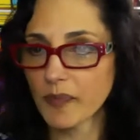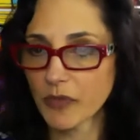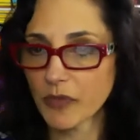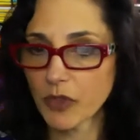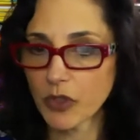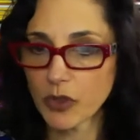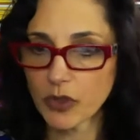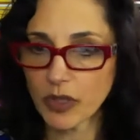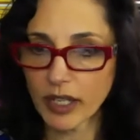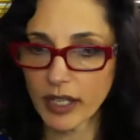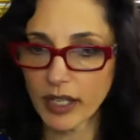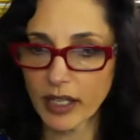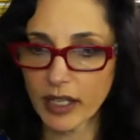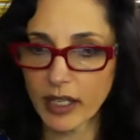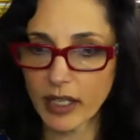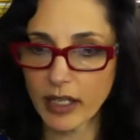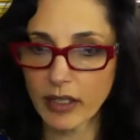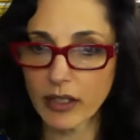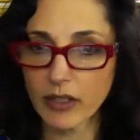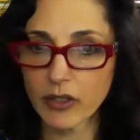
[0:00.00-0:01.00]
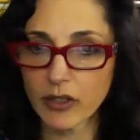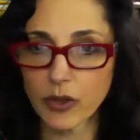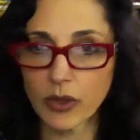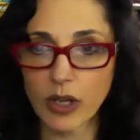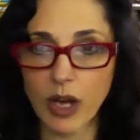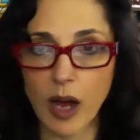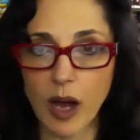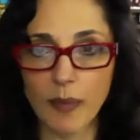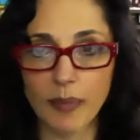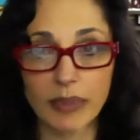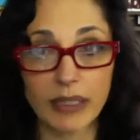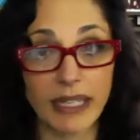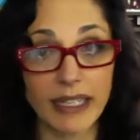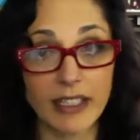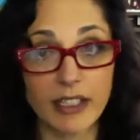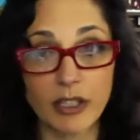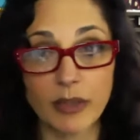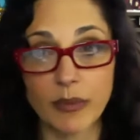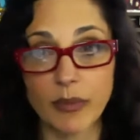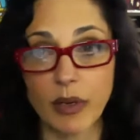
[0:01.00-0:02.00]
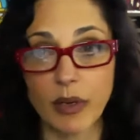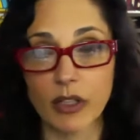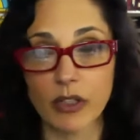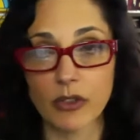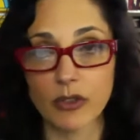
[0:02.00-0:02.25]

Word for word: You can do a compilation book.